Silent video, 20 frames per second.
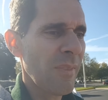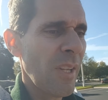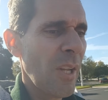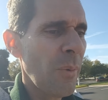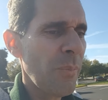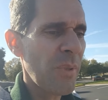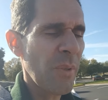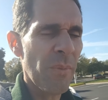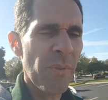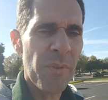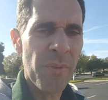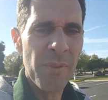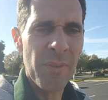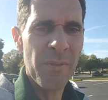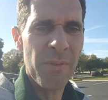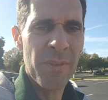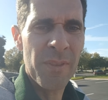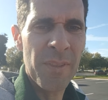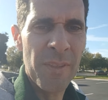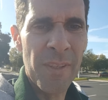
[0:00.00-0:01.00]
helped him
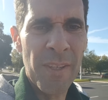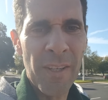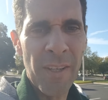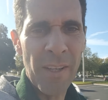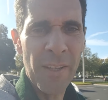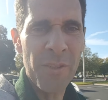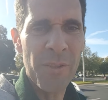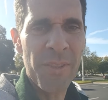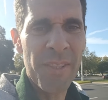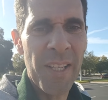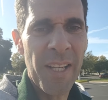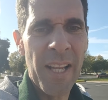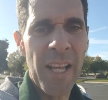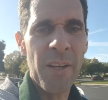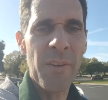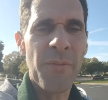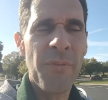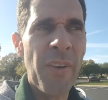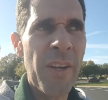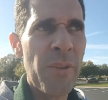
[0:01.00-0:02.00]
to understand
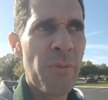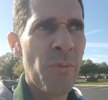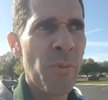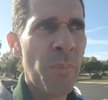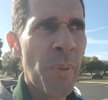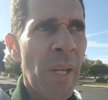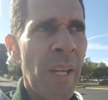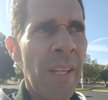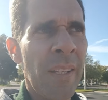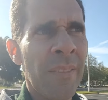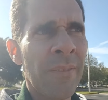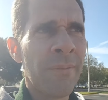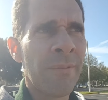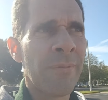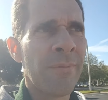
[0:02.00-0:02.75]
how to fight through pain.